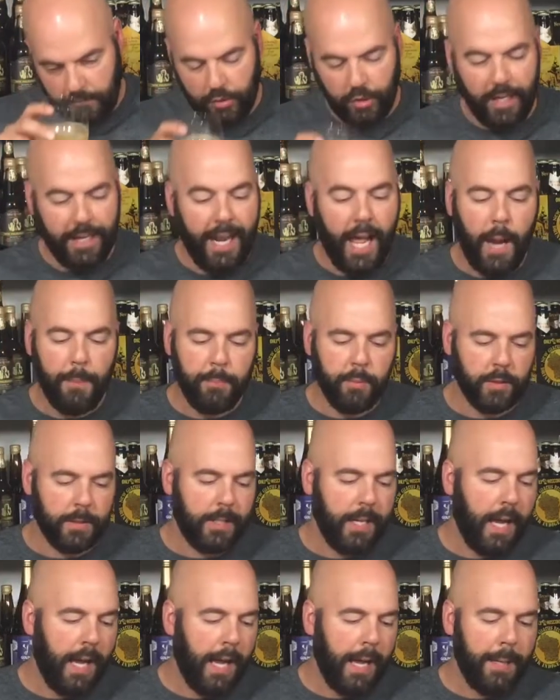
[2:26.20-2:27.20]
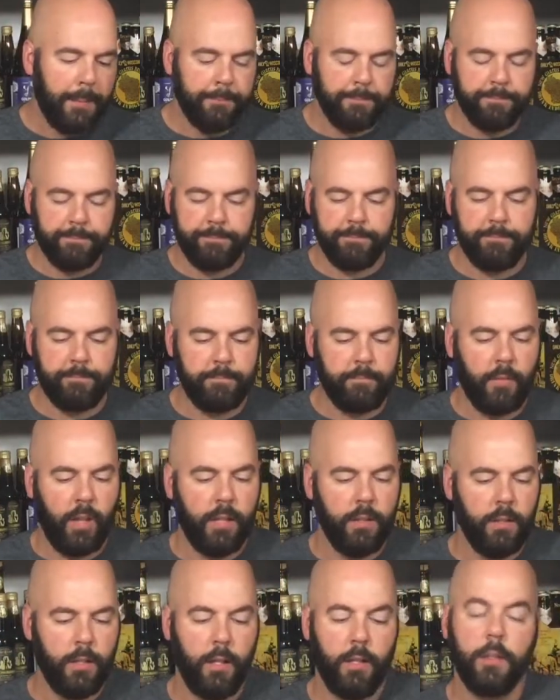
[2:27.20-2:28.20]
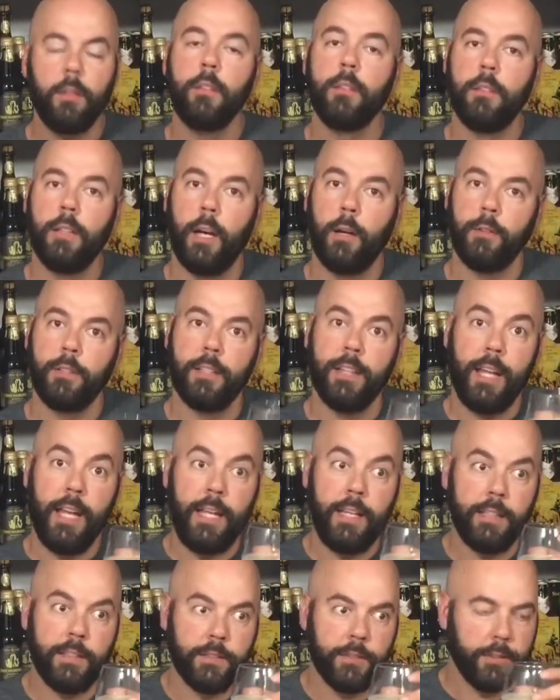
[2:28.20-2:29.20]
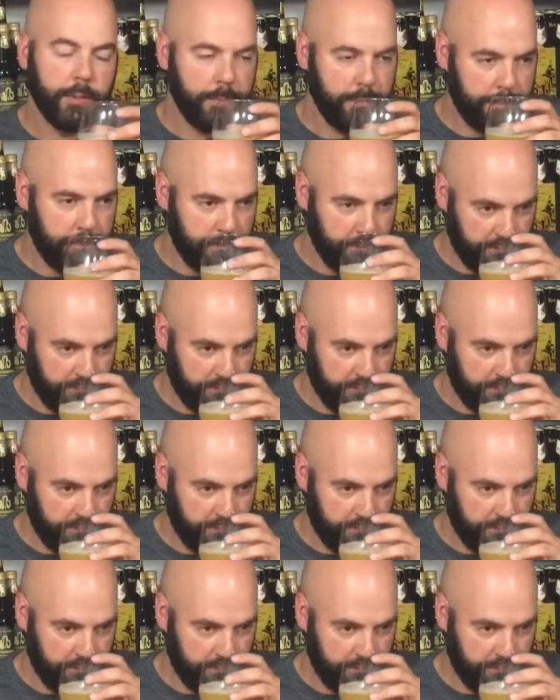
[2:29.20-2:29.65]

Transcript: dried apricot. Now into the Haze.